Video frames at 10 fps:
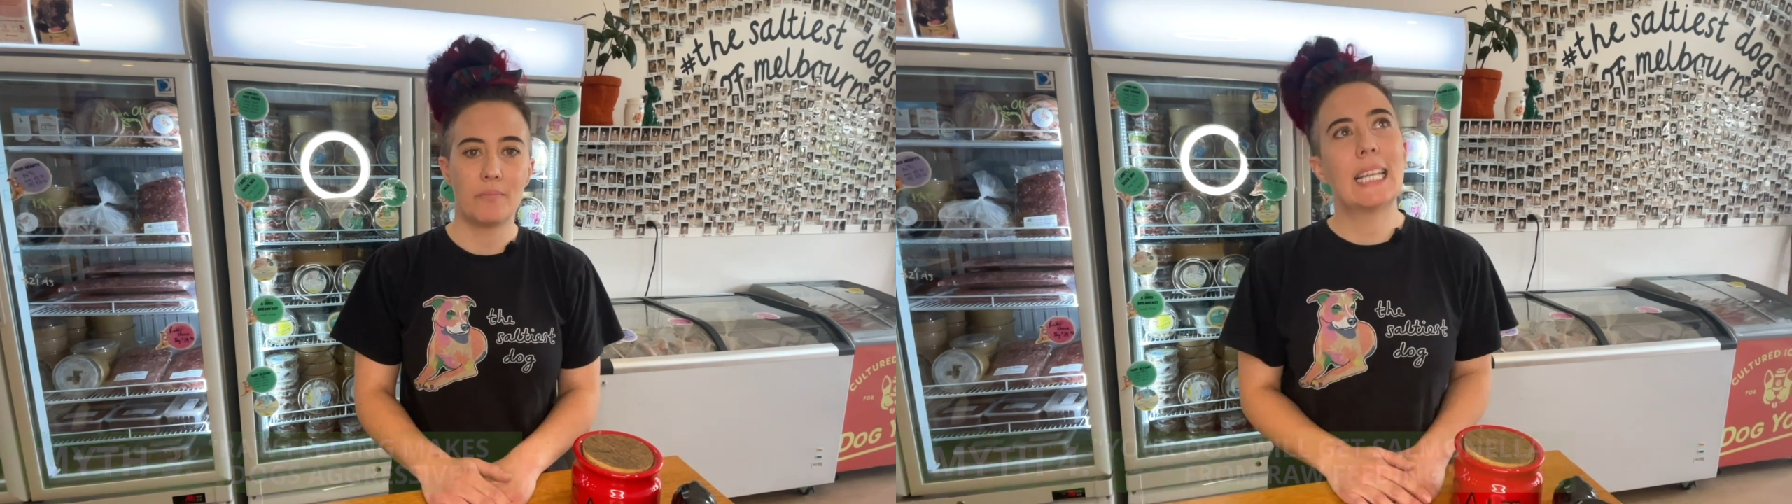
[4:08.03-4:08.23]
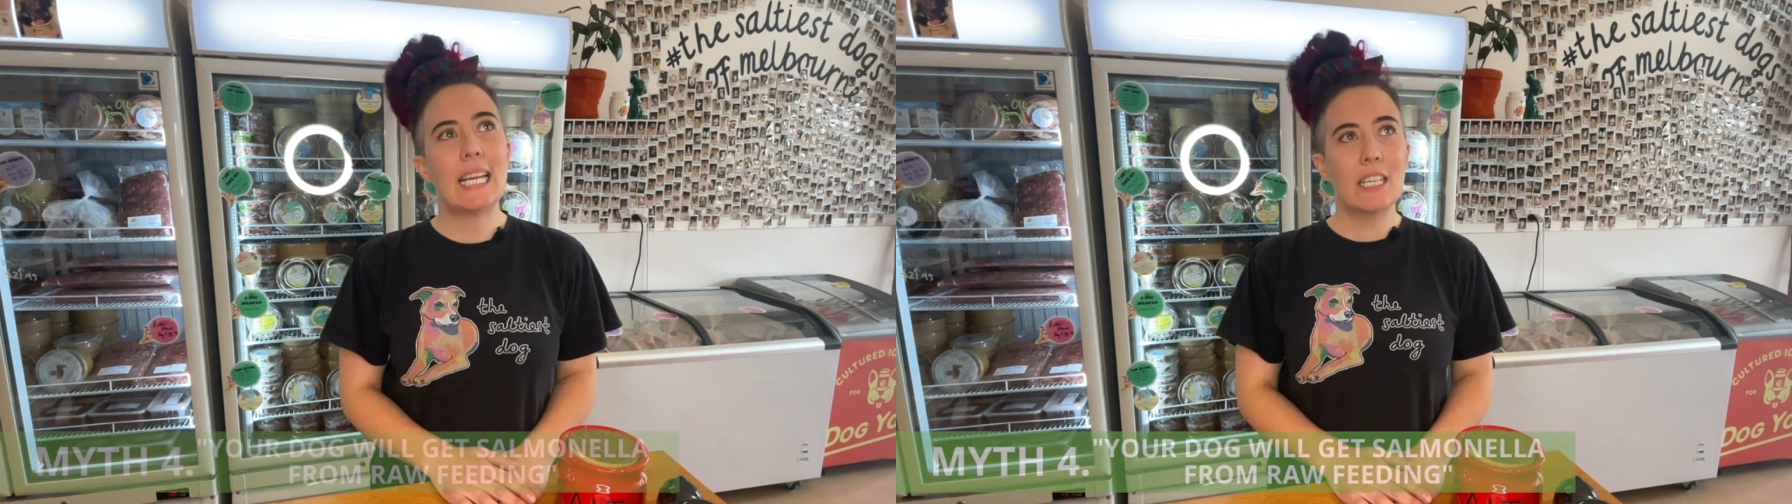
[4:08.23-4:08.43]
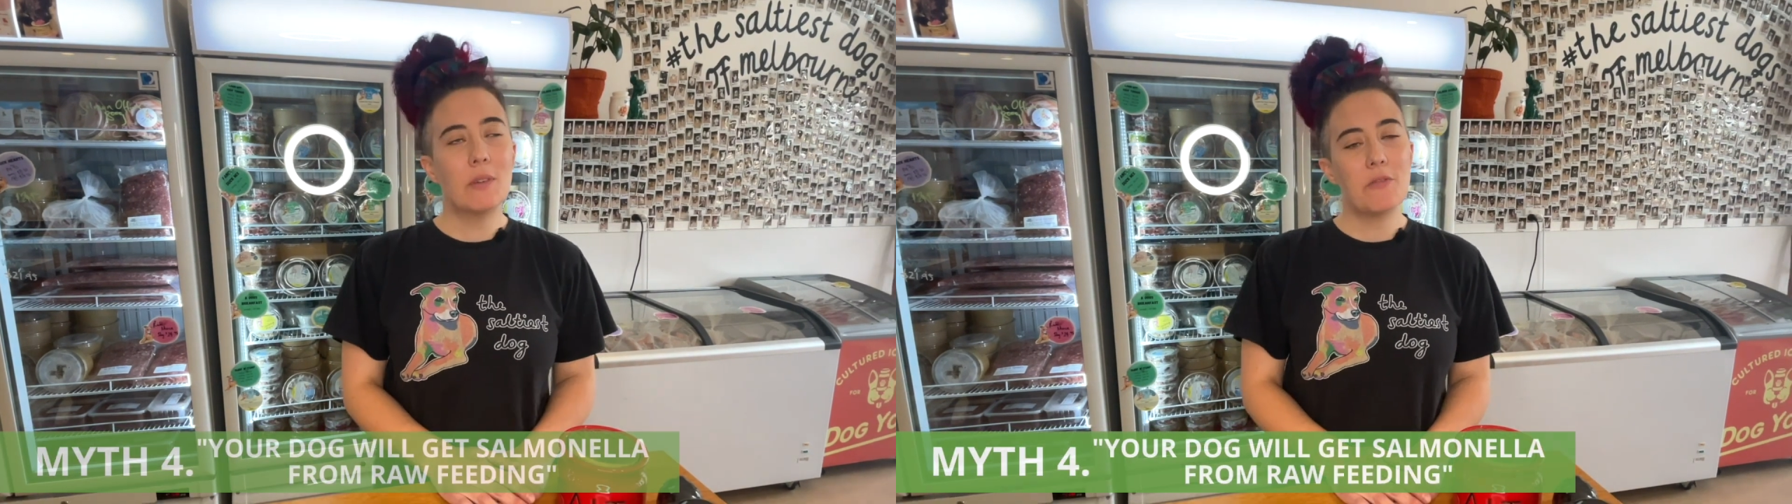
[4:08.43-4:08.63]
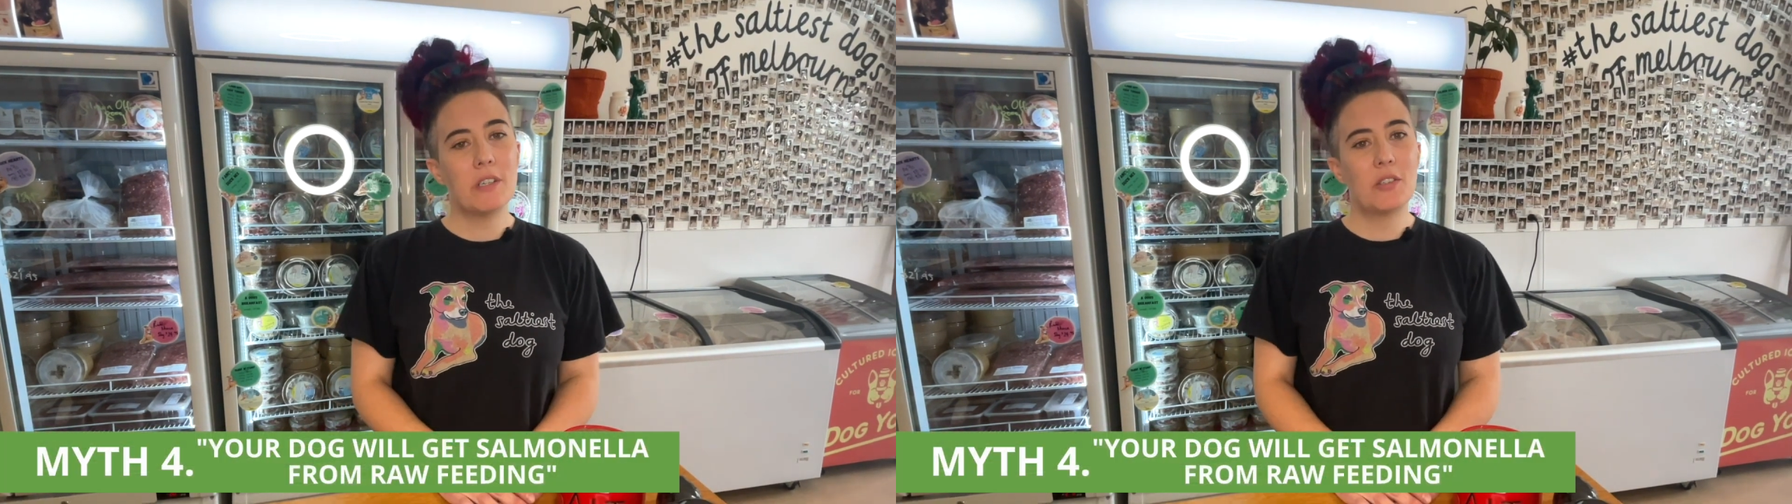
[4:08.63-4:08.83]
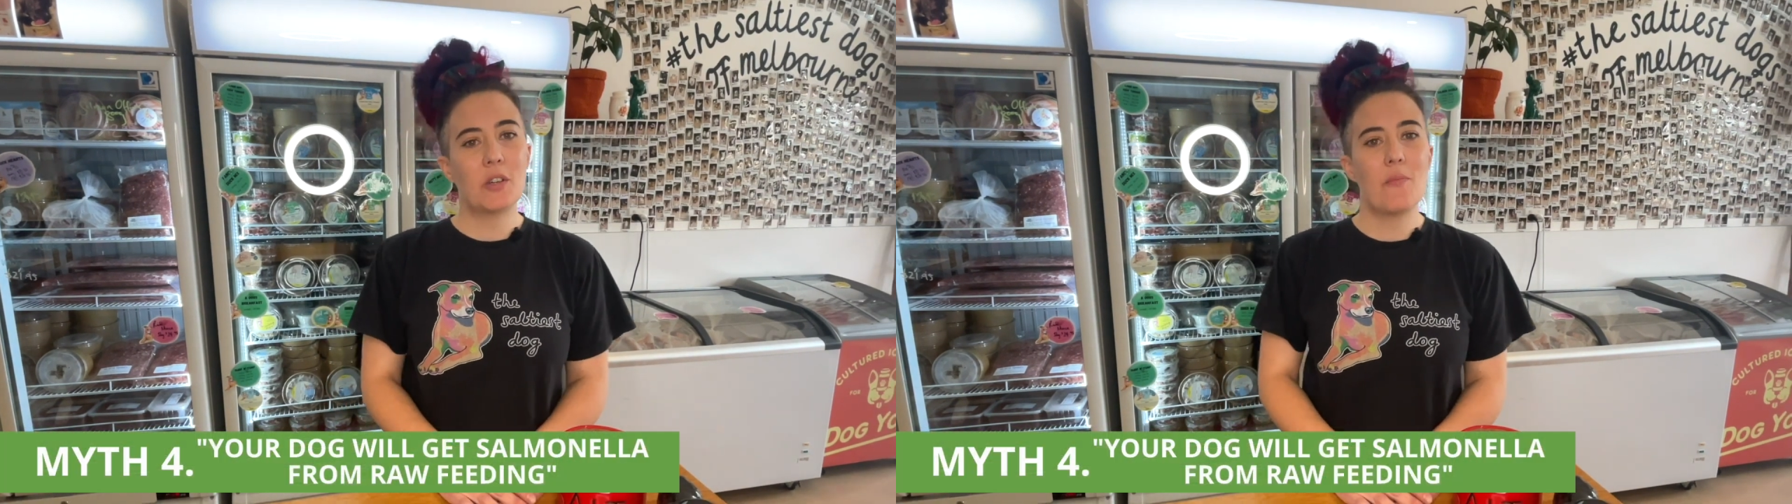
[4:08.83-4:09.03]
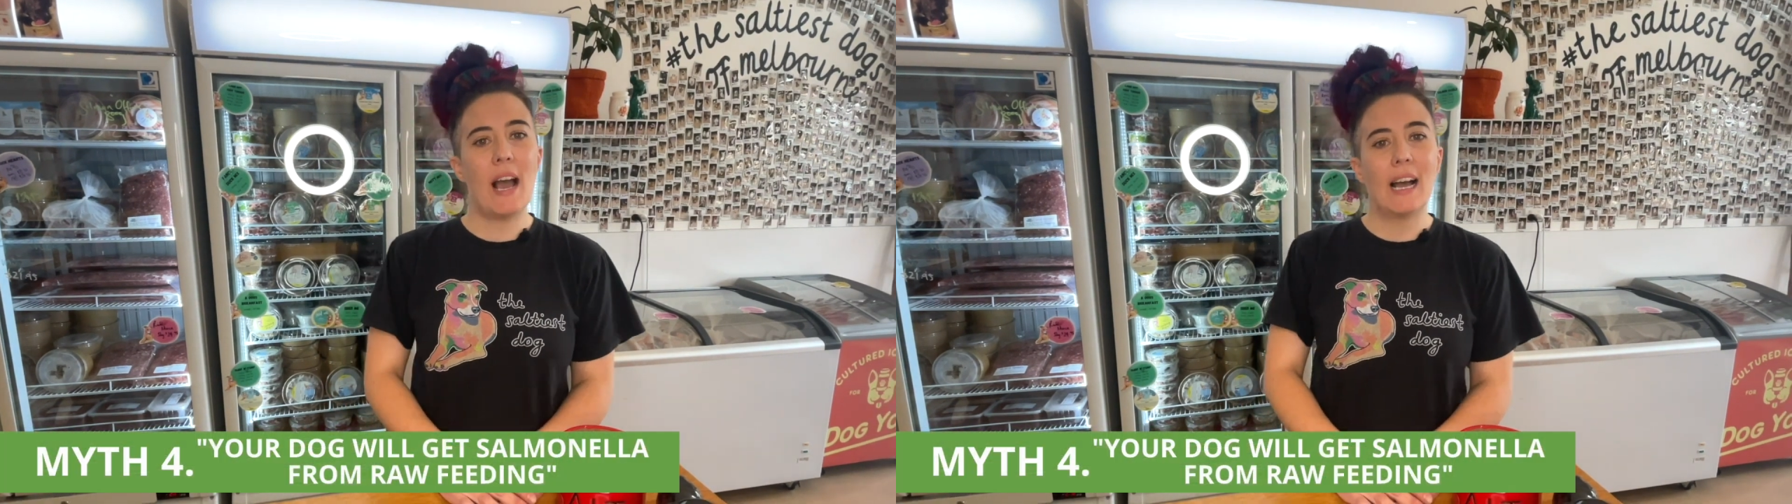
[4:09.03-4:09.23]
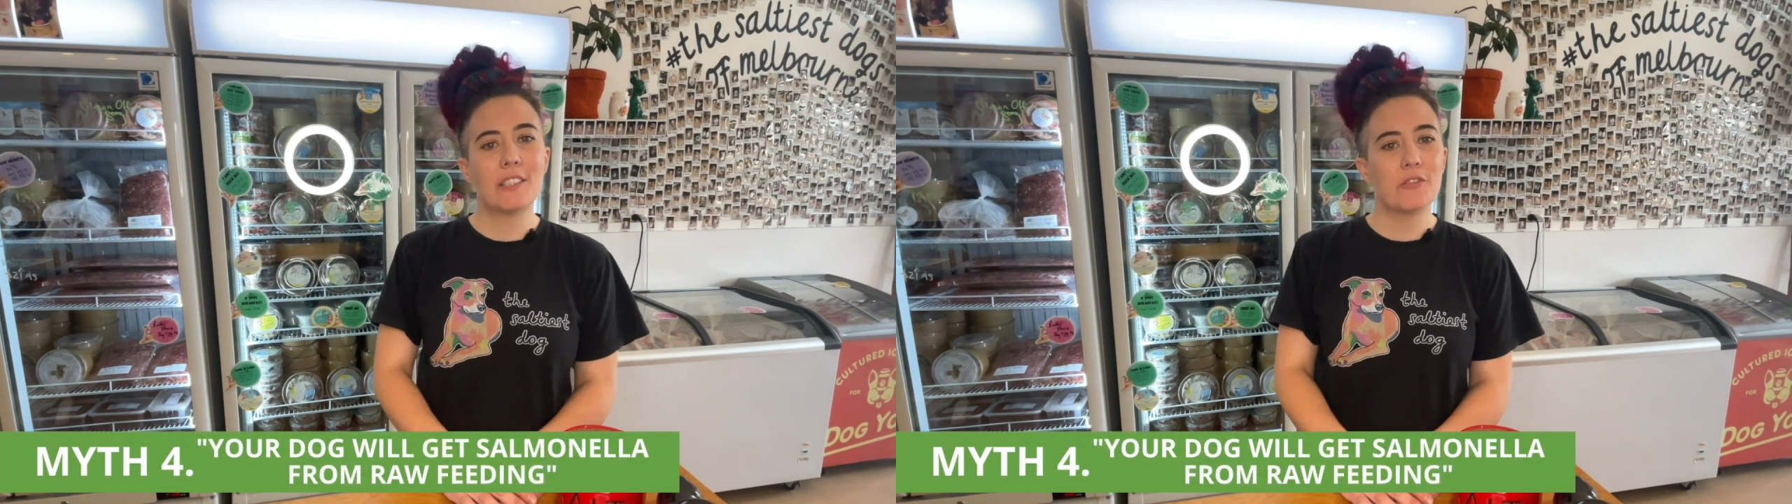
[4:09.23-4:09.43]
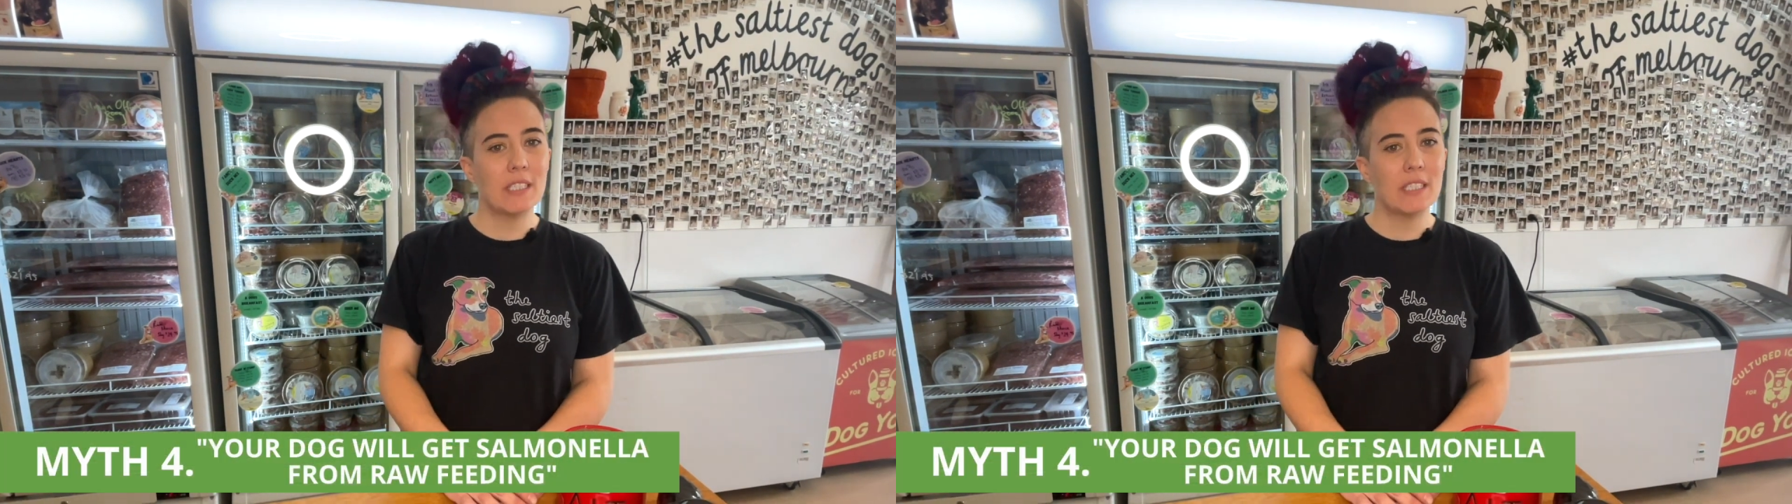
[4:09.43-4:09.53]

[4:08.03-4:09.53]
Uh, the next one I want to talk about